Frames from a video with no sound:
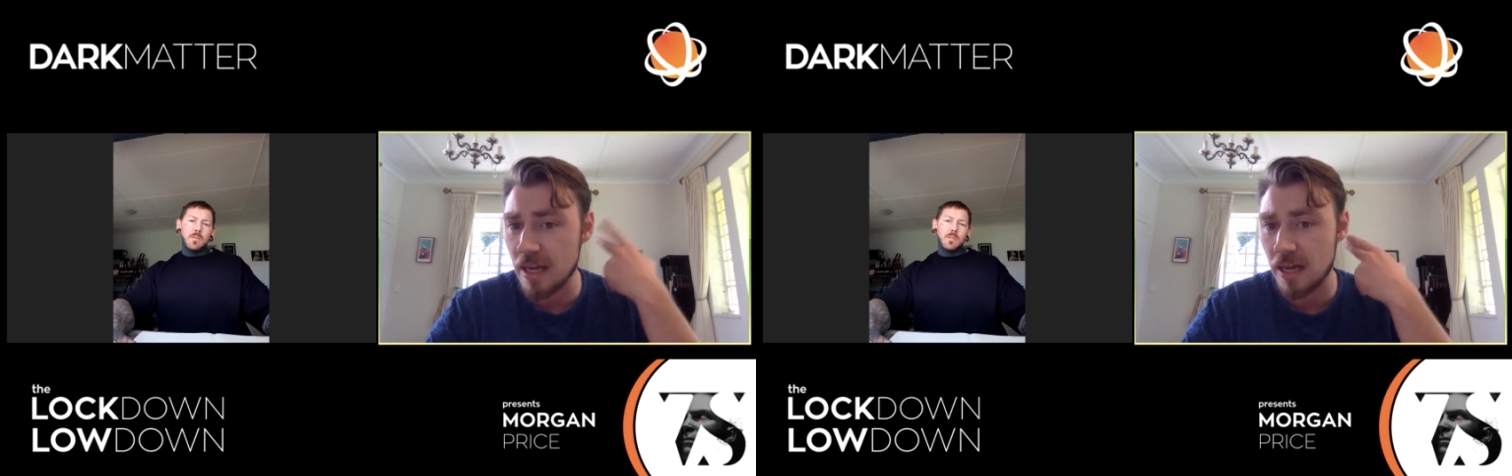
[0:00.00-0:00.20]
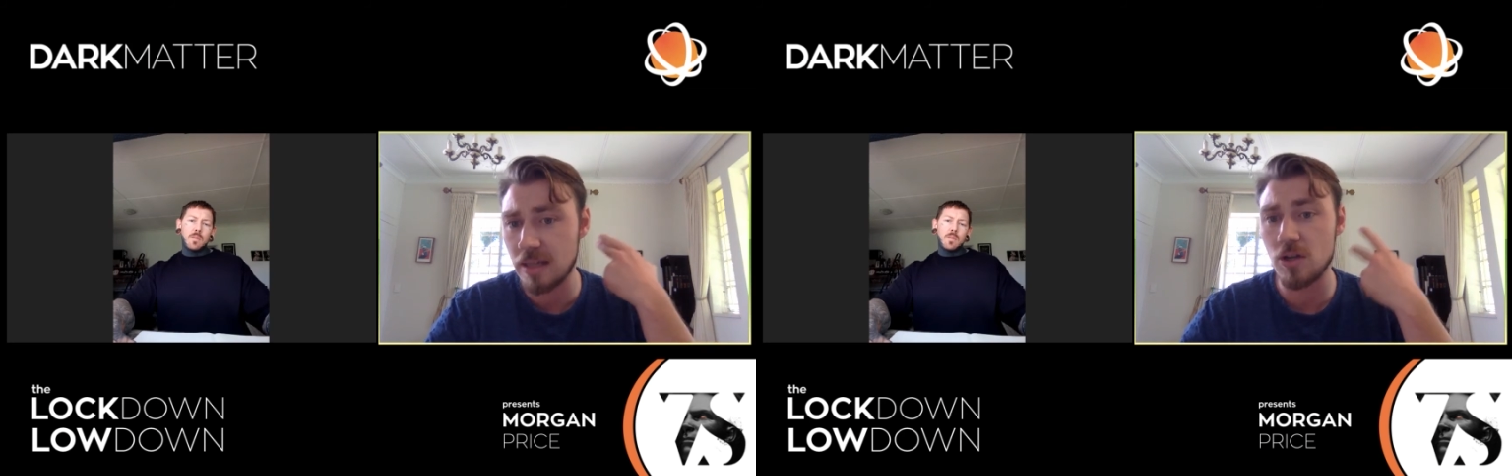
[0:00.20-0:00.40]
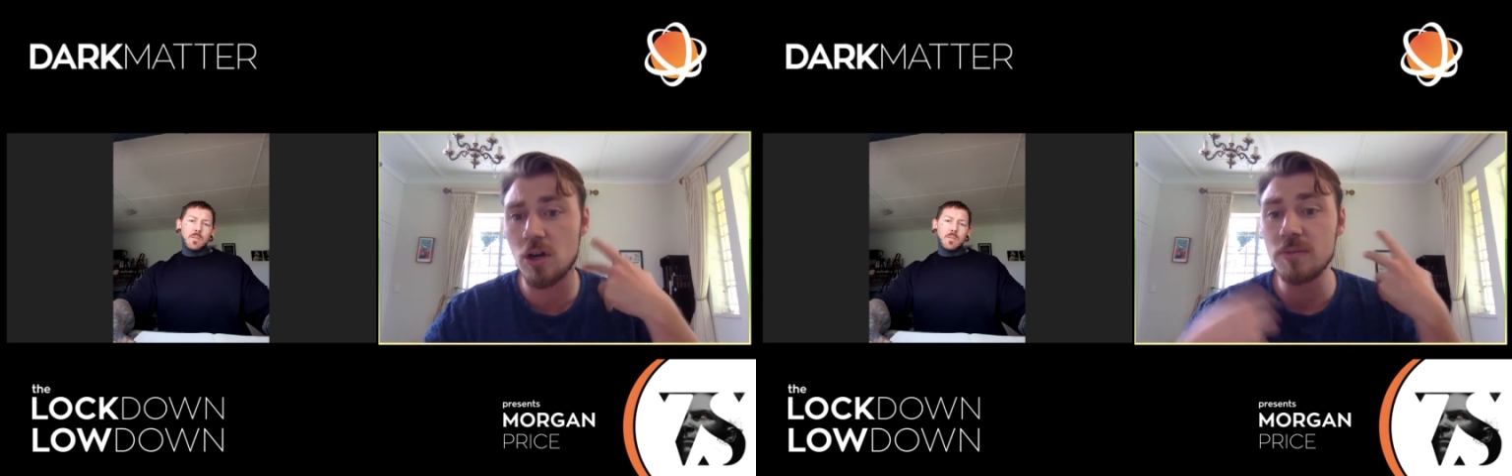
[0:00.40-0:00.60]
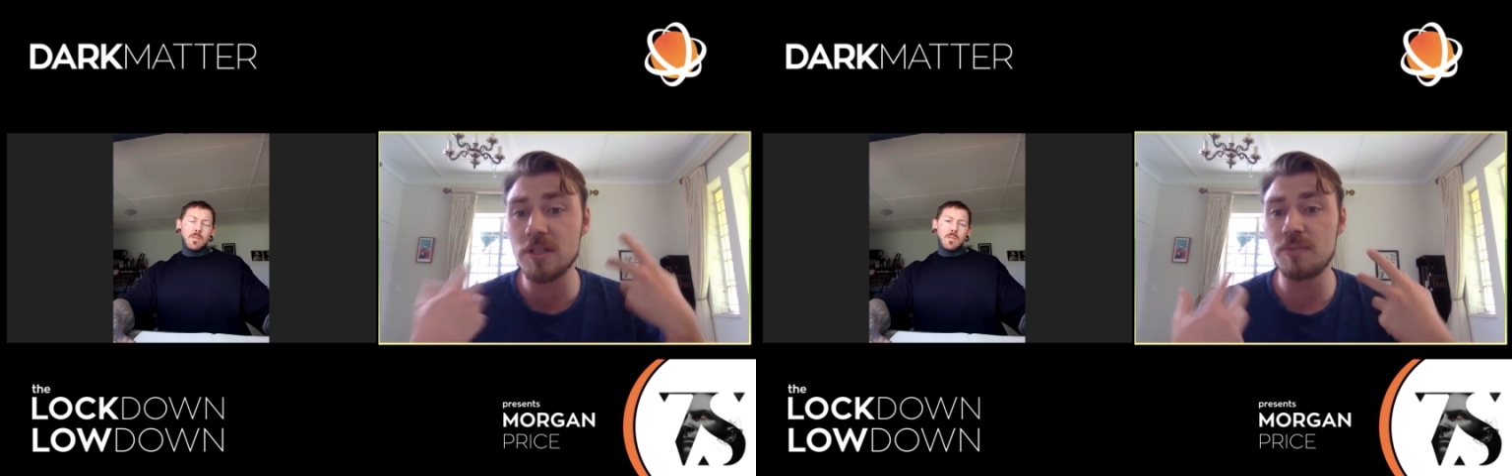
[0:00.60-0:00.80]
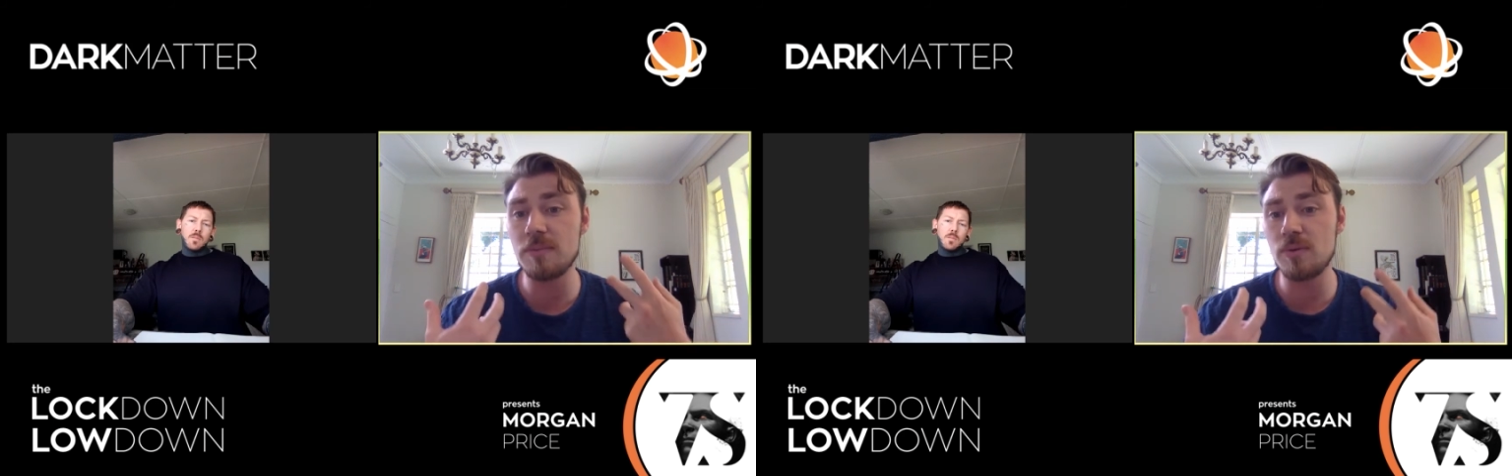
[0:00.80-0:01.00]
cut homeless
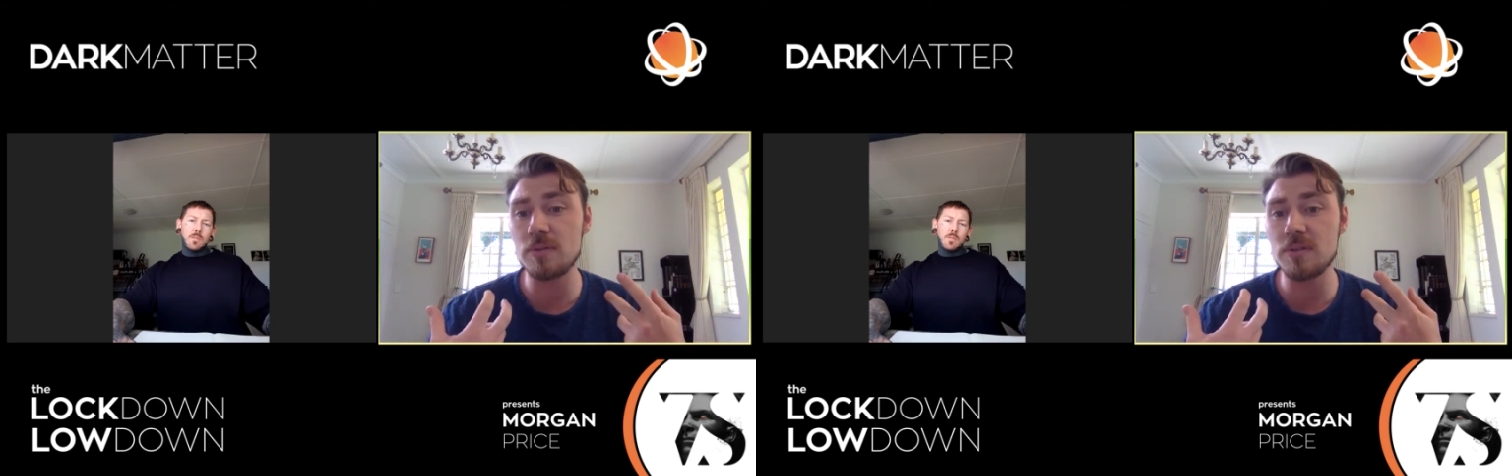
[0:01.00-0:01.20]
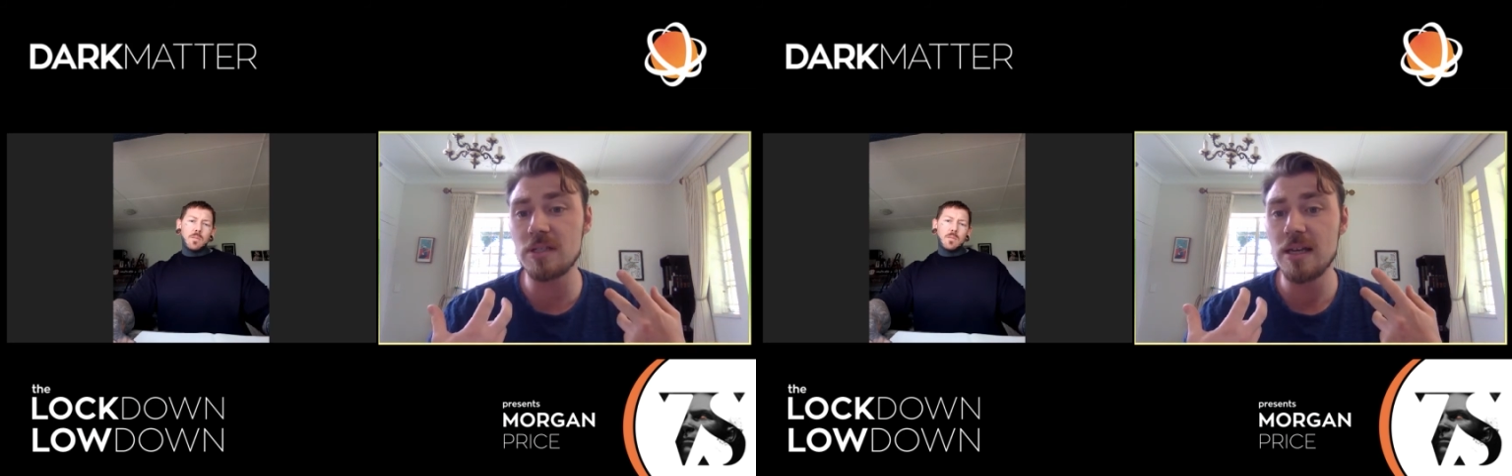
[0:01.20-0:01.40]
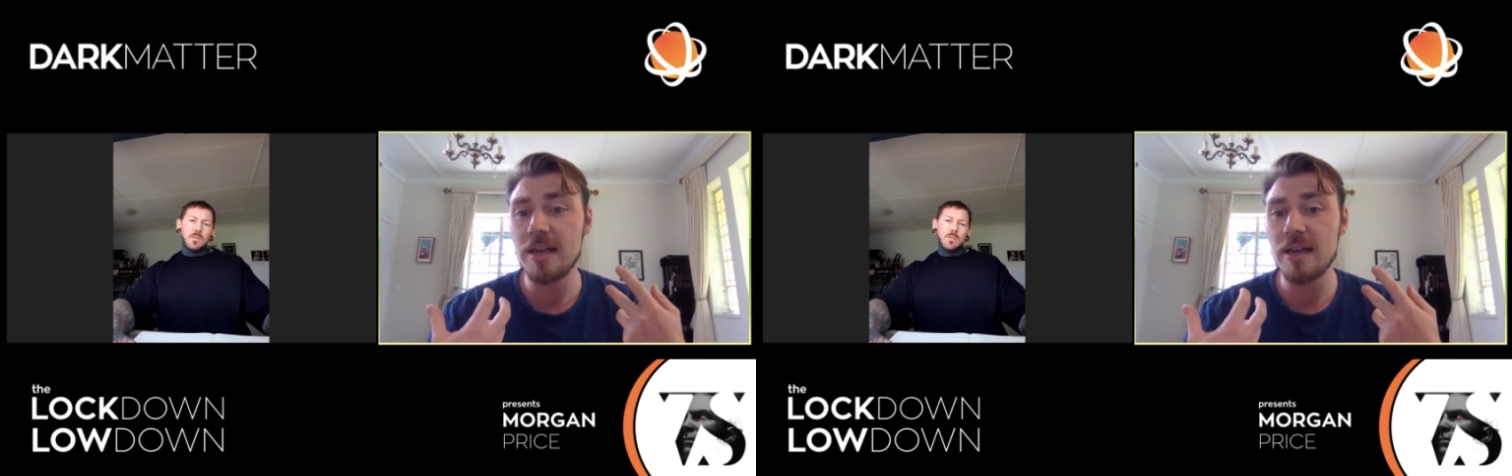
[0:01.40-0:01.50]
people's